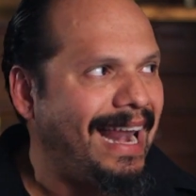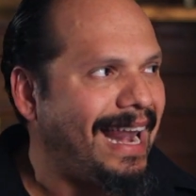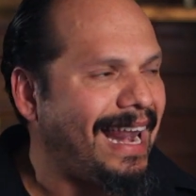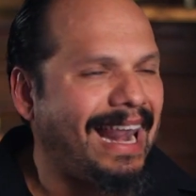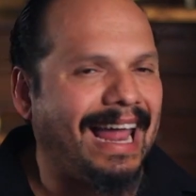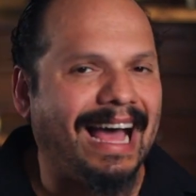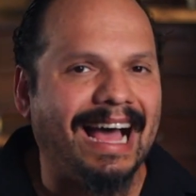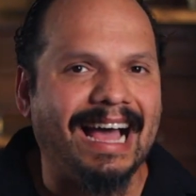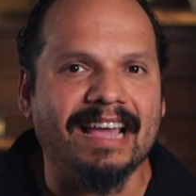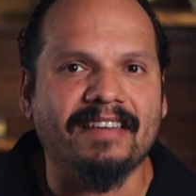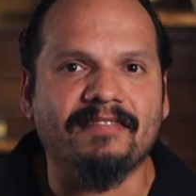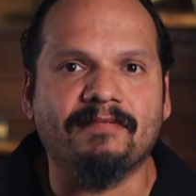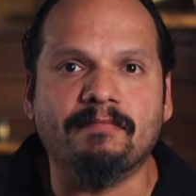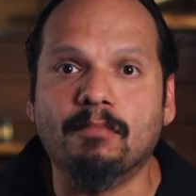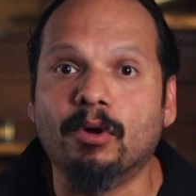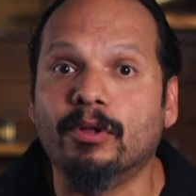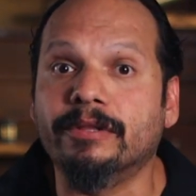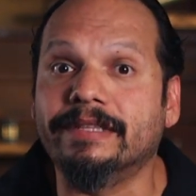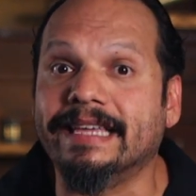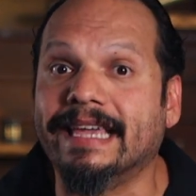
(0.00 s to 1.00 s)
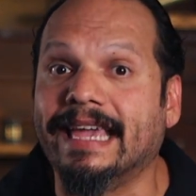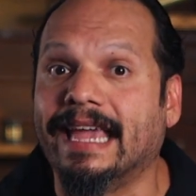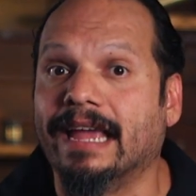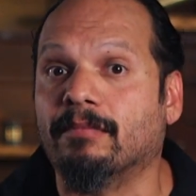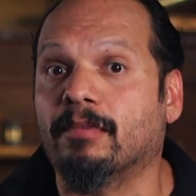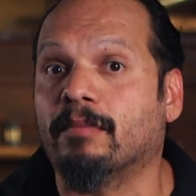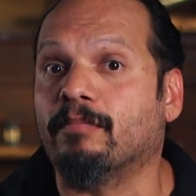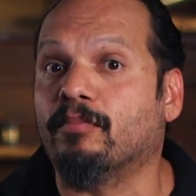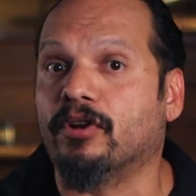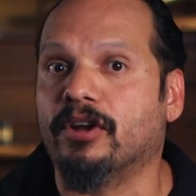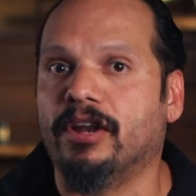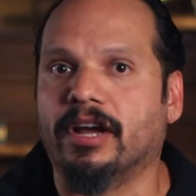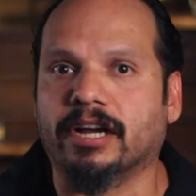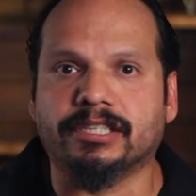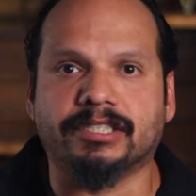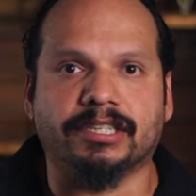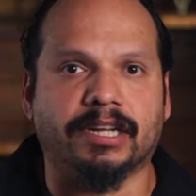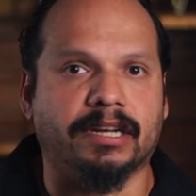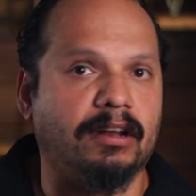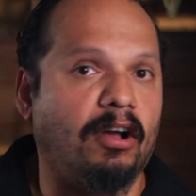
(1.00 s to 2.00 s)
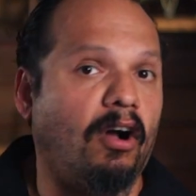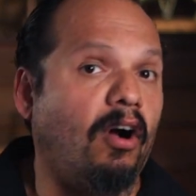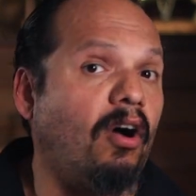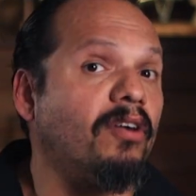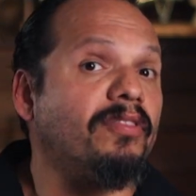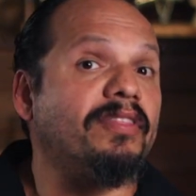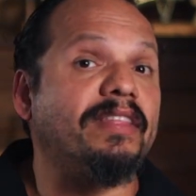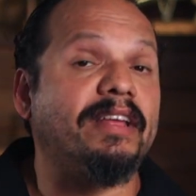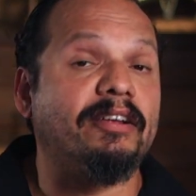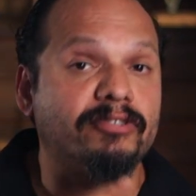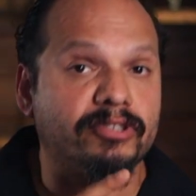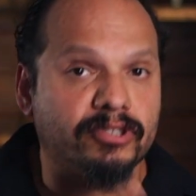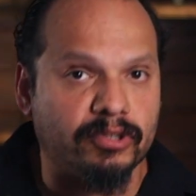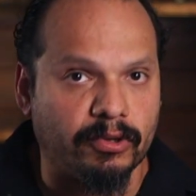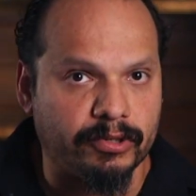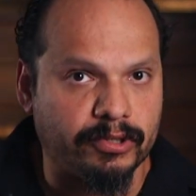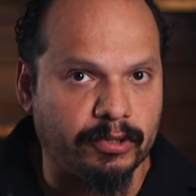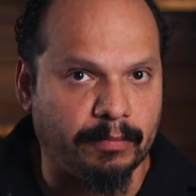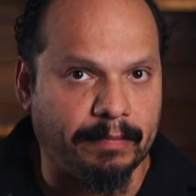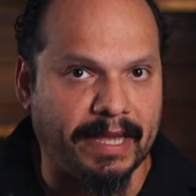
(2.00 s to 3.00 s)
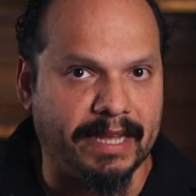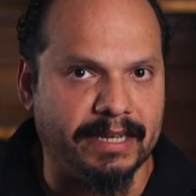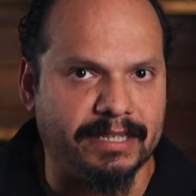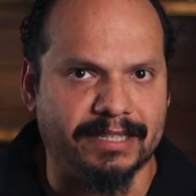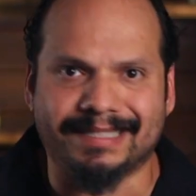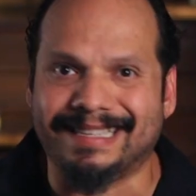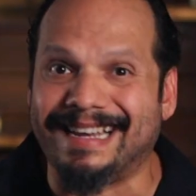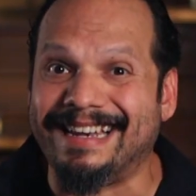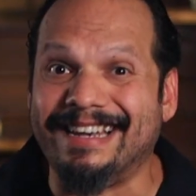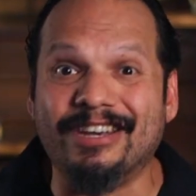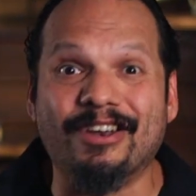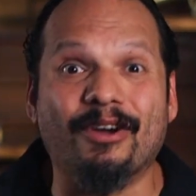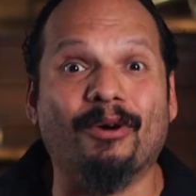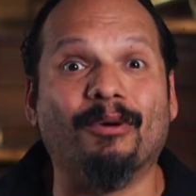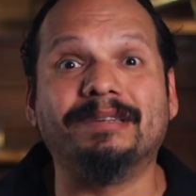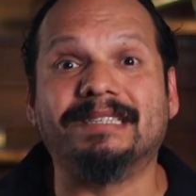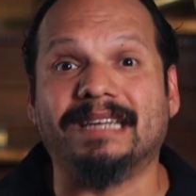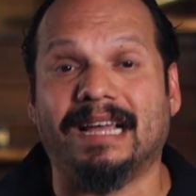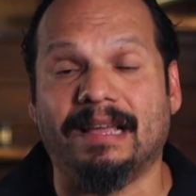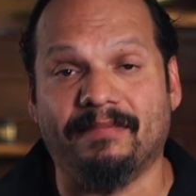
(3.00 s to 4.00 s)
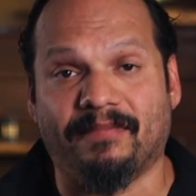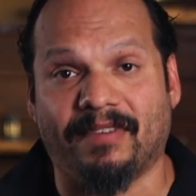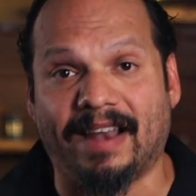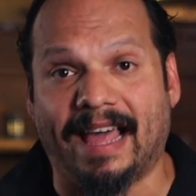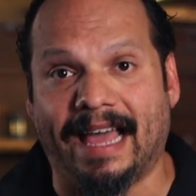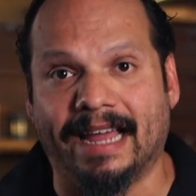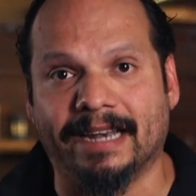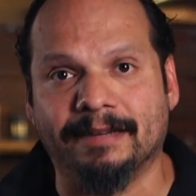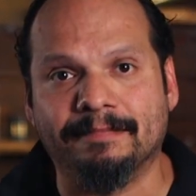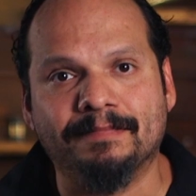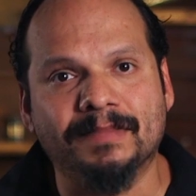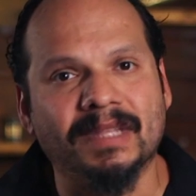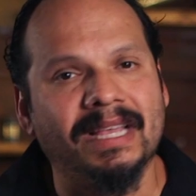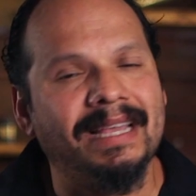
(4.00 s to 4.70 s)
Live multi-camera production on their social pages in no time flat.